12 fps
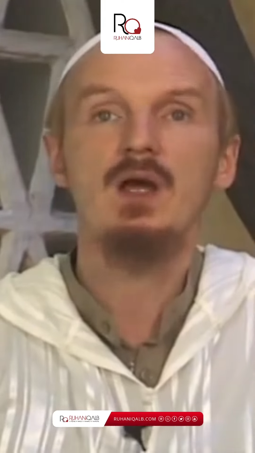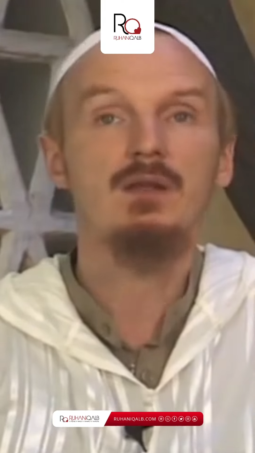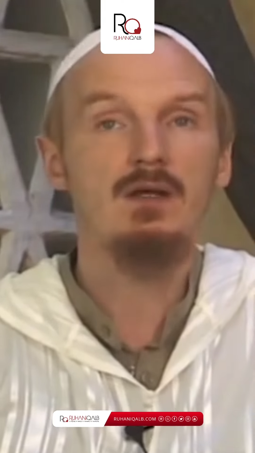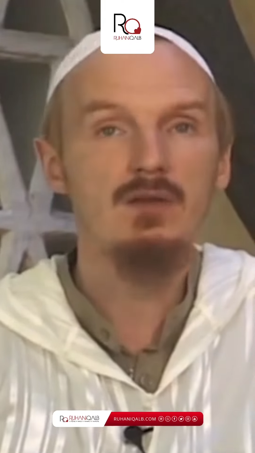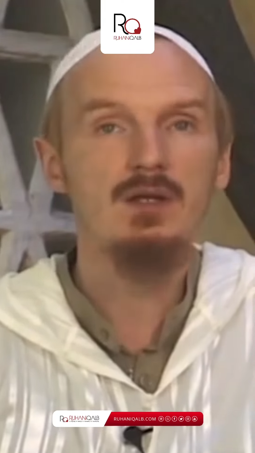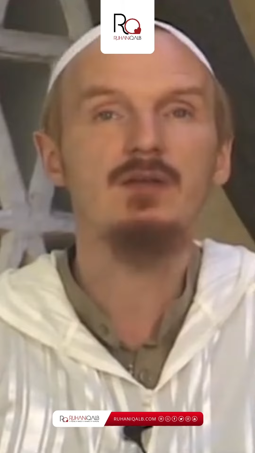
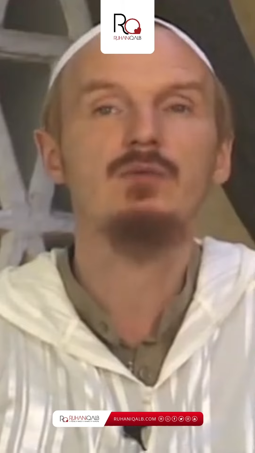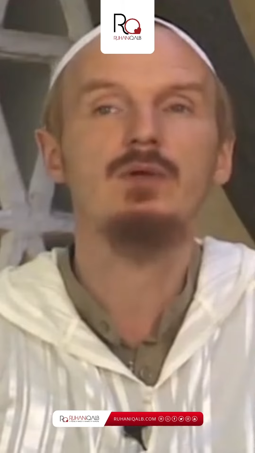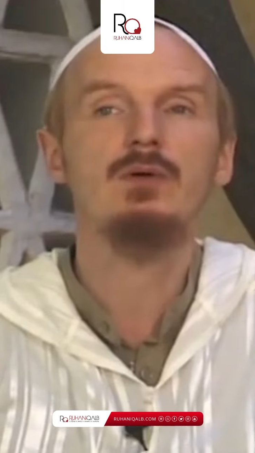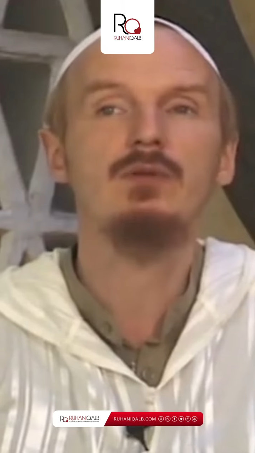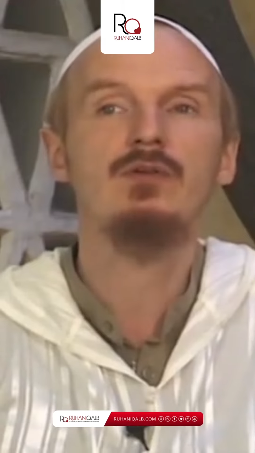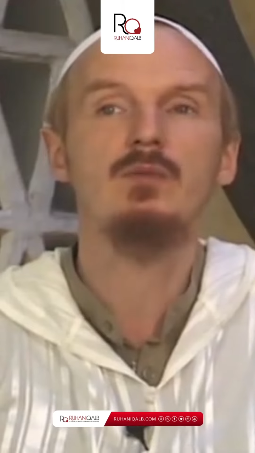Nonetheless, we
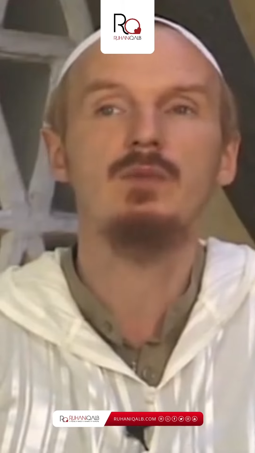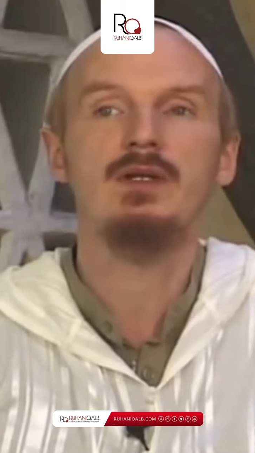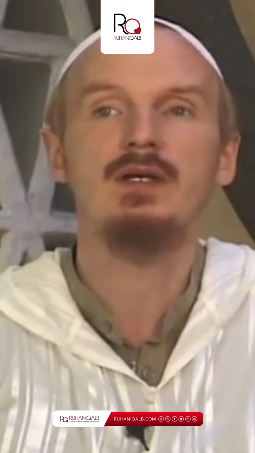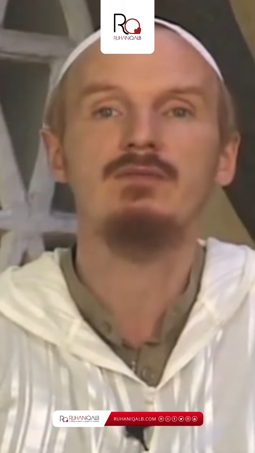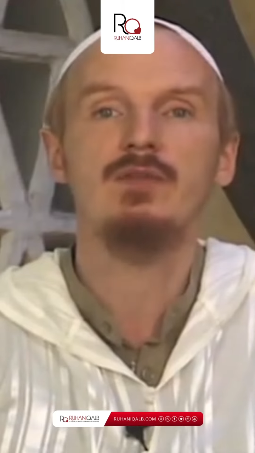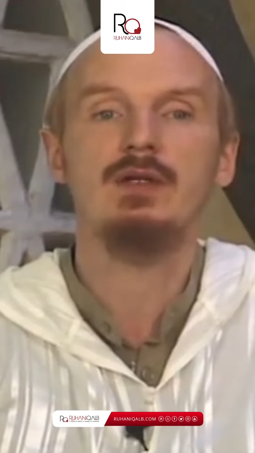also
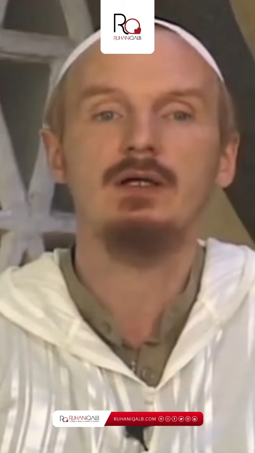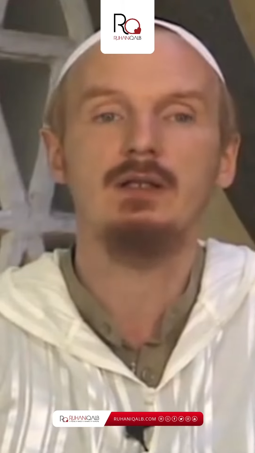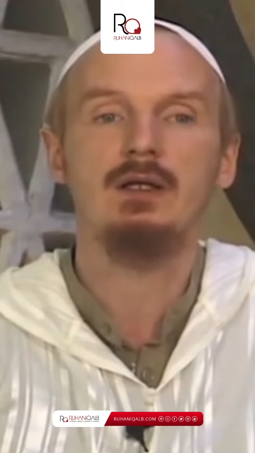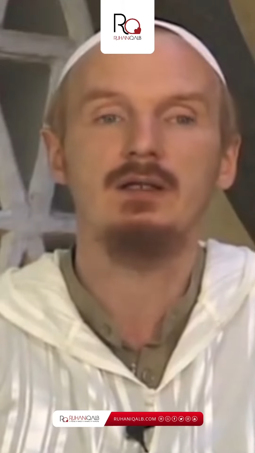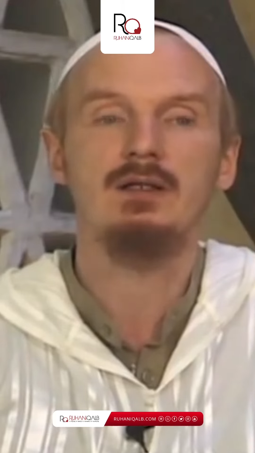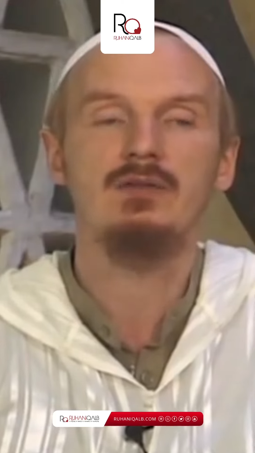believe that
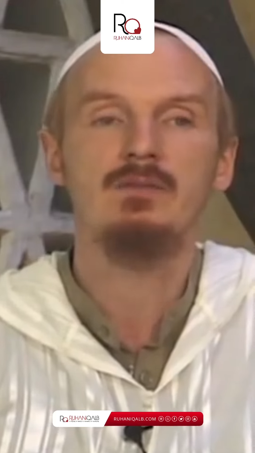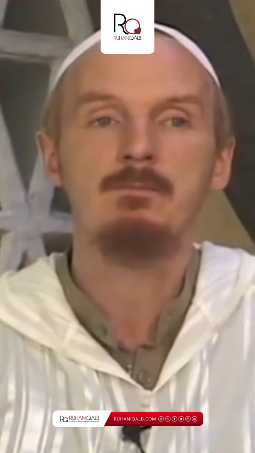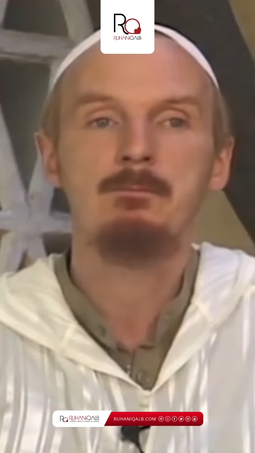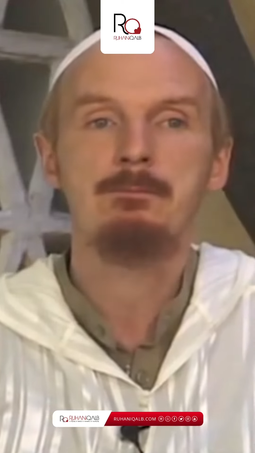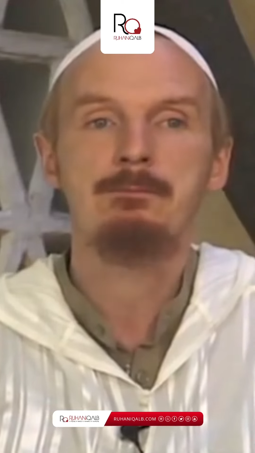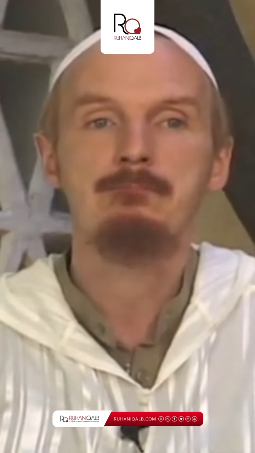Allah is
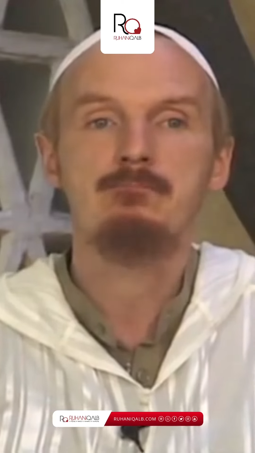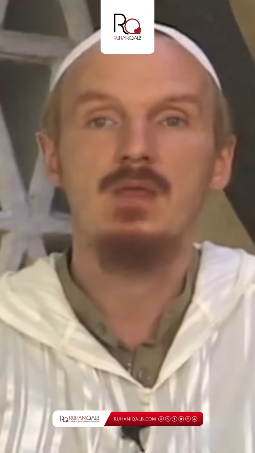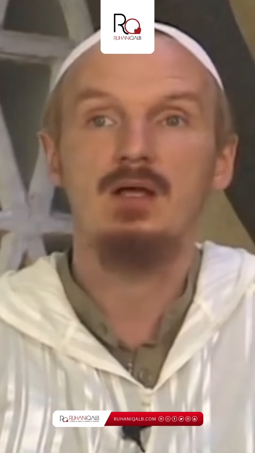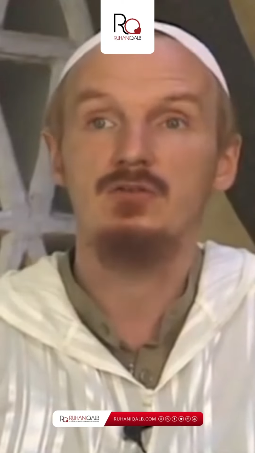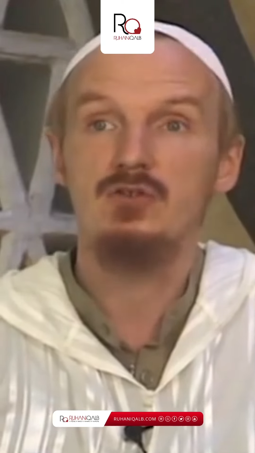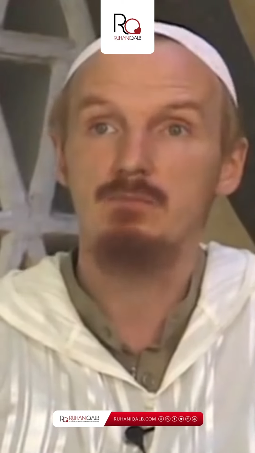
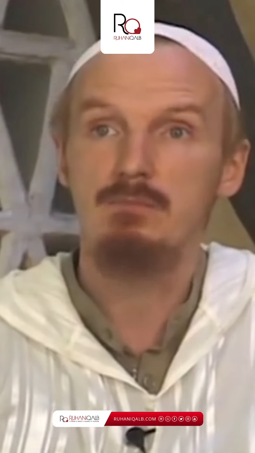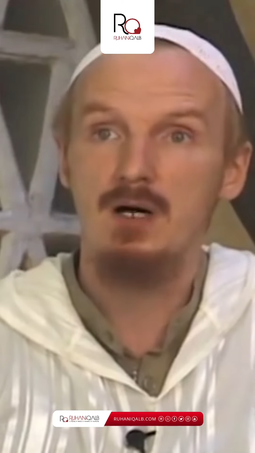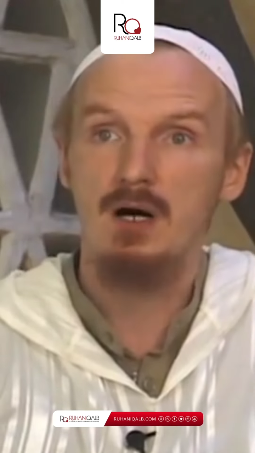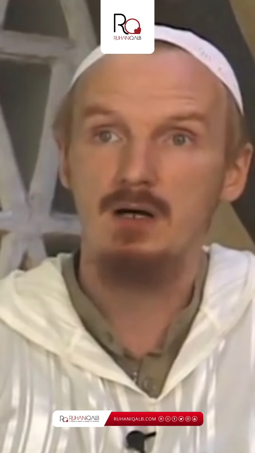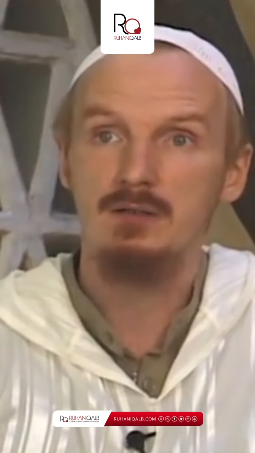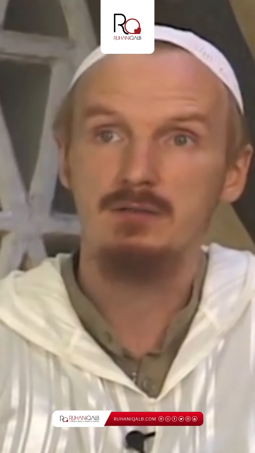
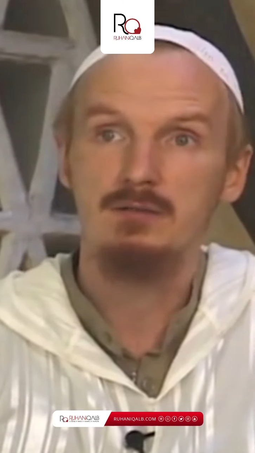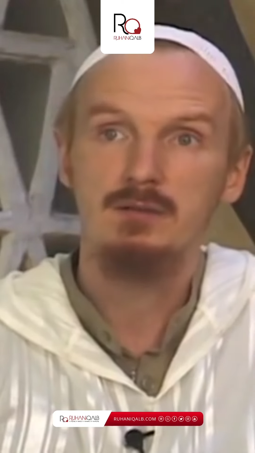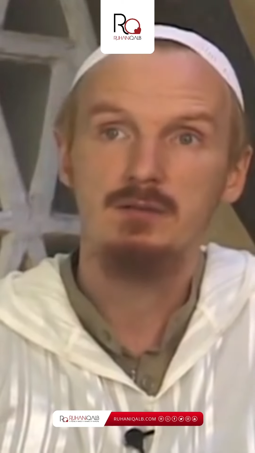Al-Jabbar,